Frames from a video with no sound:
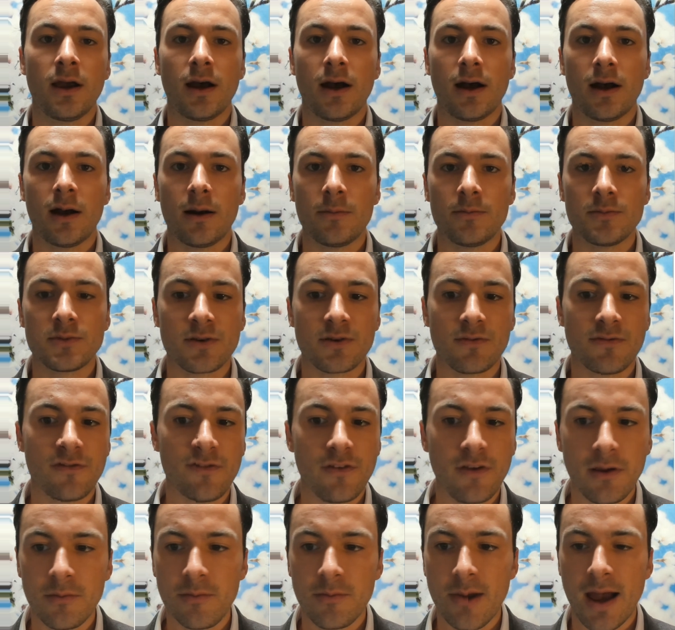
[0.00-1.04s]
some
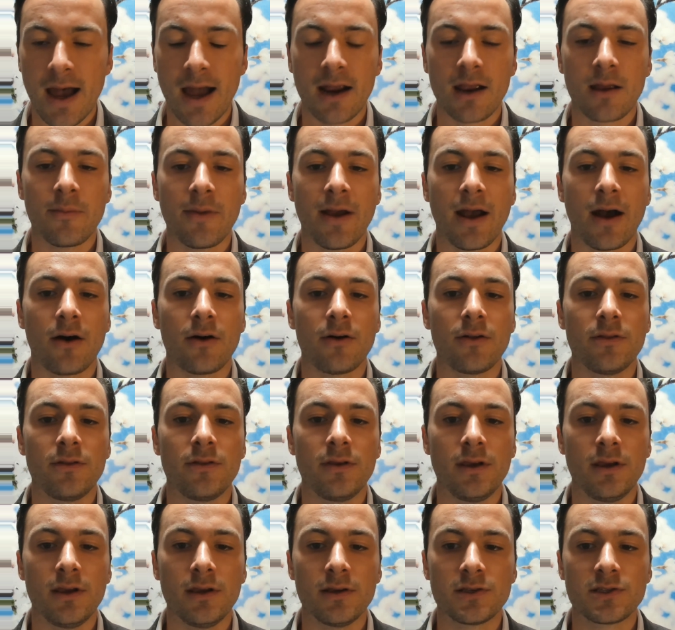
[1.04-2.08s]
feedback about
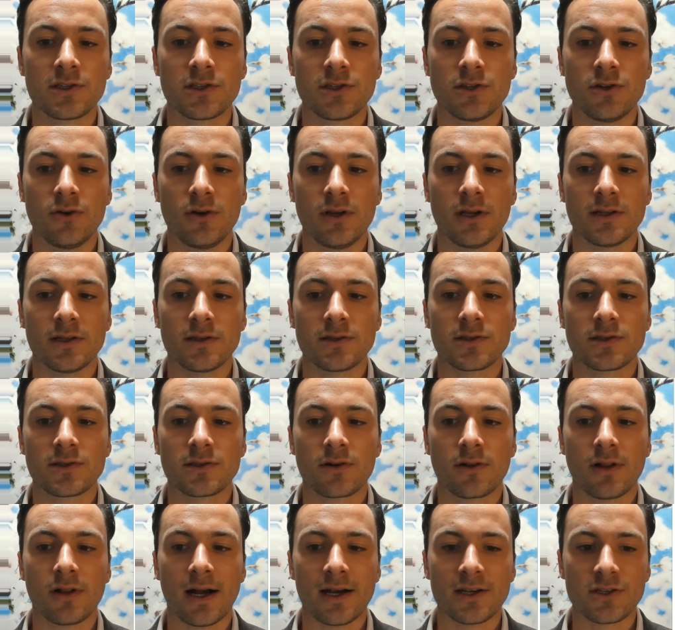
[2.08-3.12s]
the students'
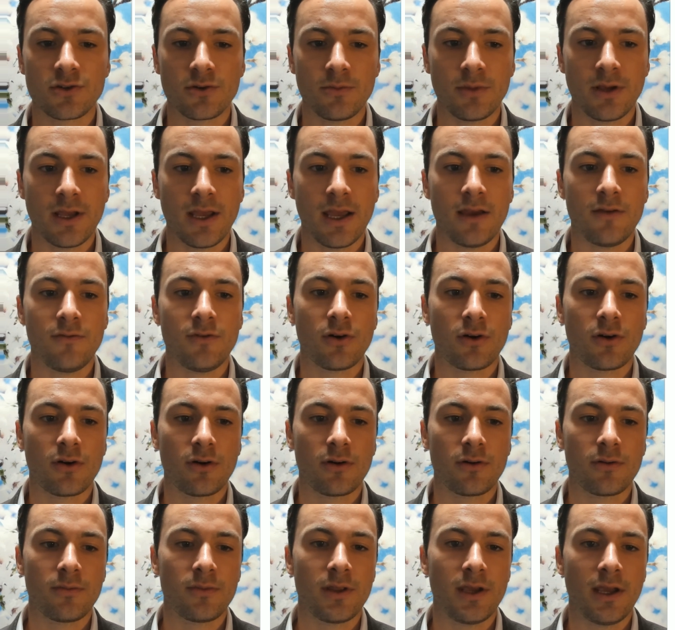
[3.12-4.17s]
classroom
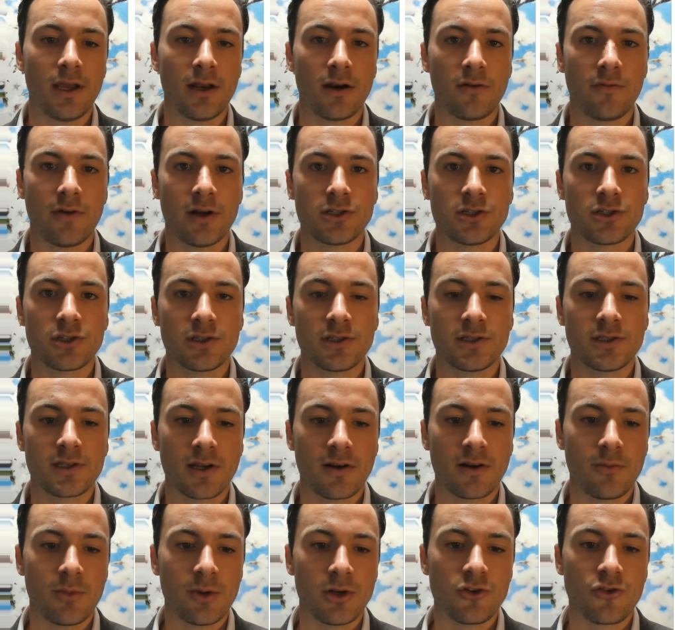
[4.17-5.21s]
behavior, the interventions that
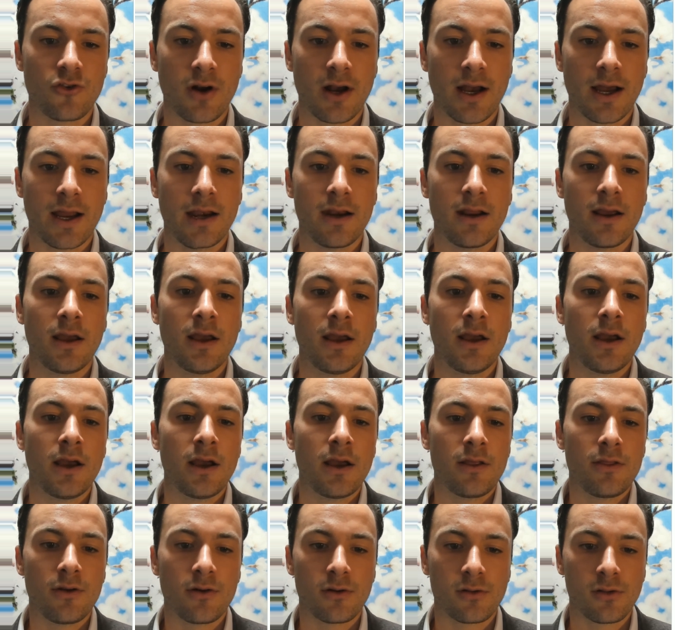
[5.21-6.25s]
have been tried,
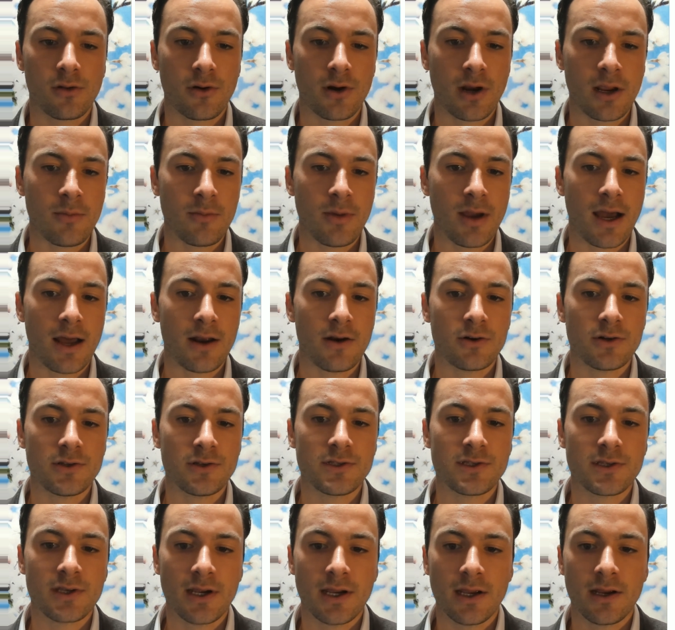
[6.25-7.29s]
their learning patterns,
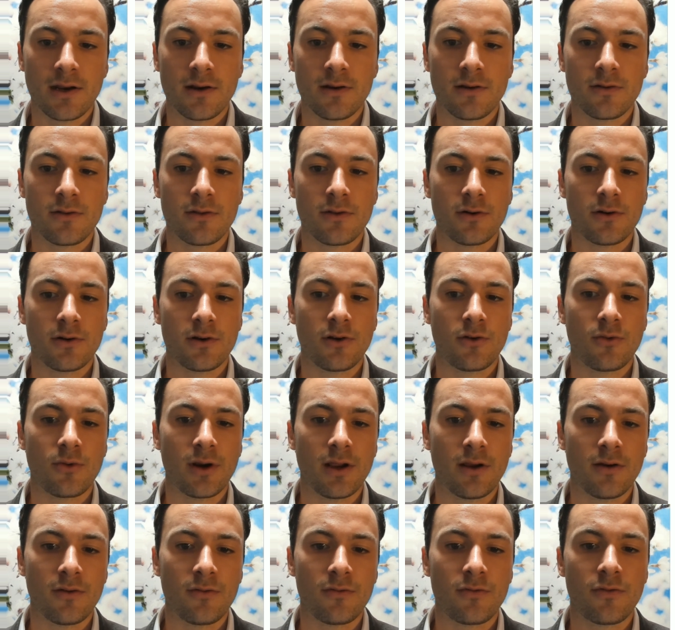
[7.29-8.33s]
and their degree
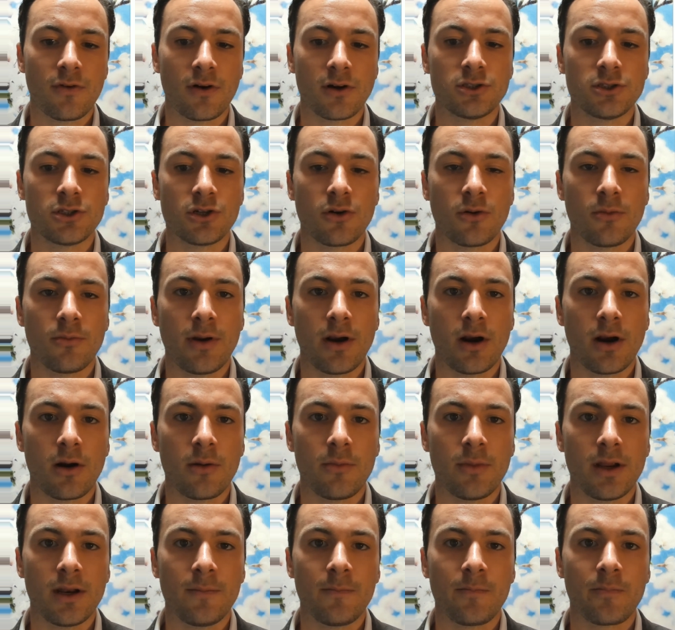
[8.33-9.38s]
of functional
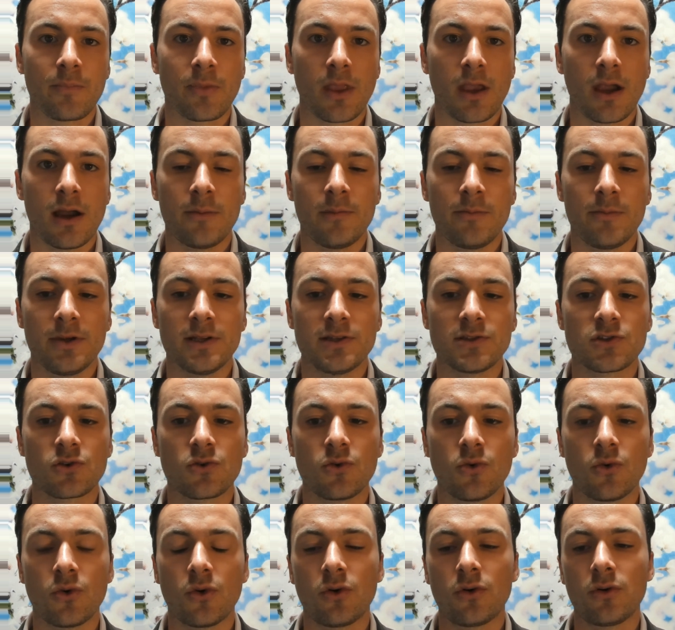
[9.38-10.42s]
impairment in
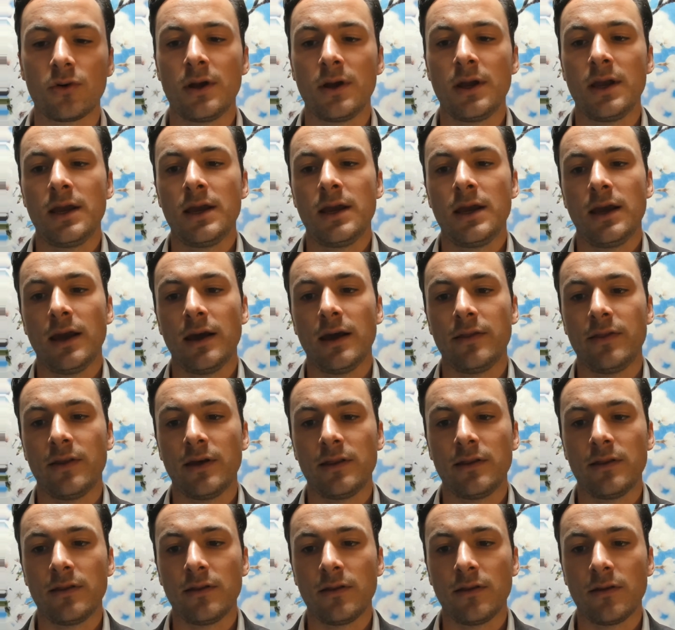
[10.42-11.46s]
school. And
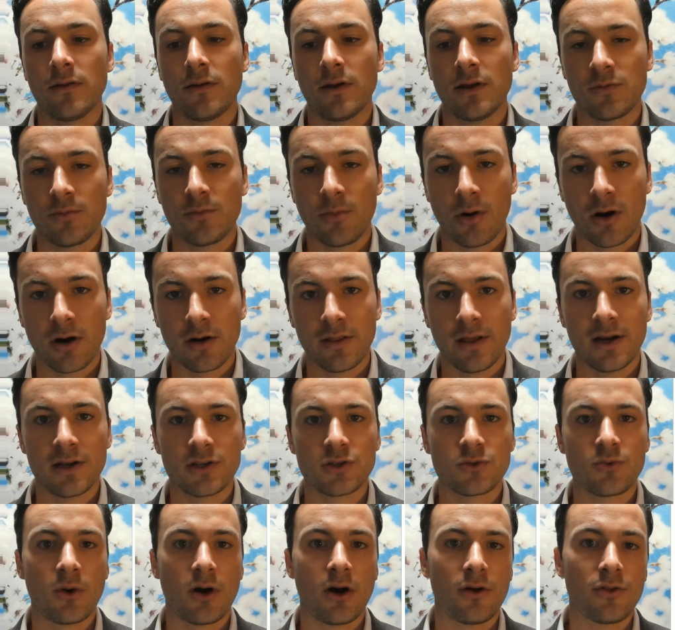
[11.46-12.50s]
then as part of that as
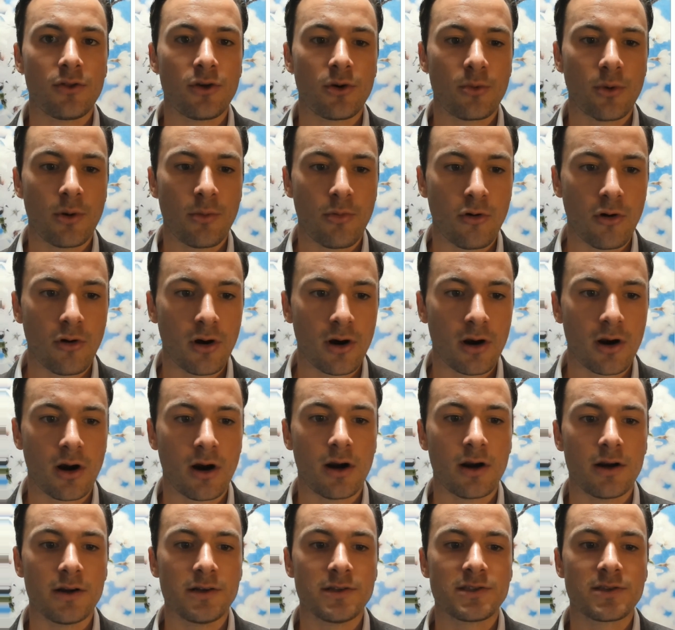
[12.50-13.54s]
well, their report
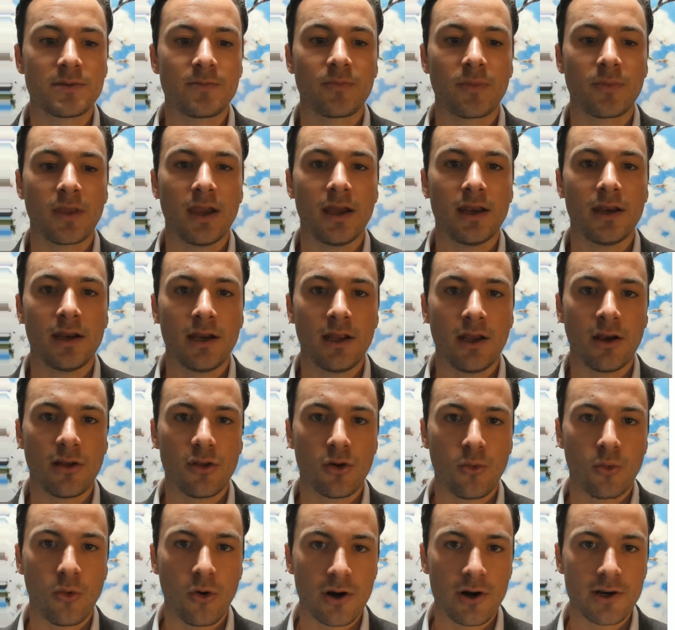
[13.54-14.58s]
cards and any other
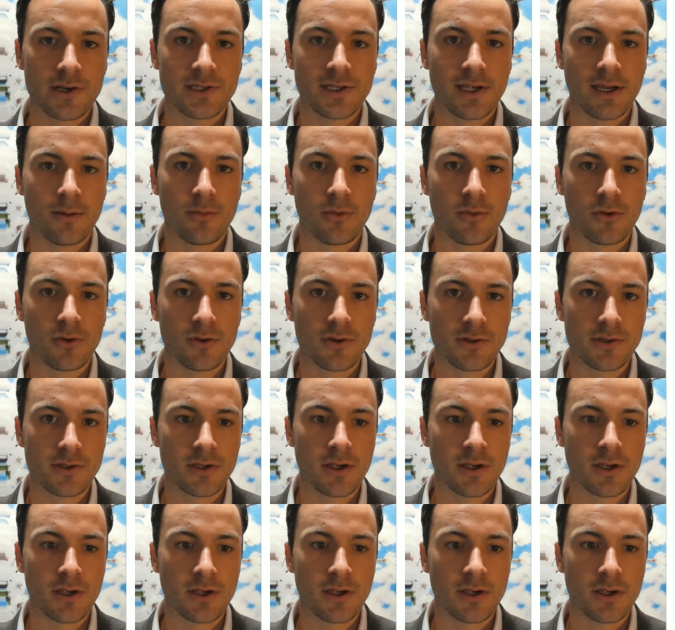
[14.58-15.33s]
work samples.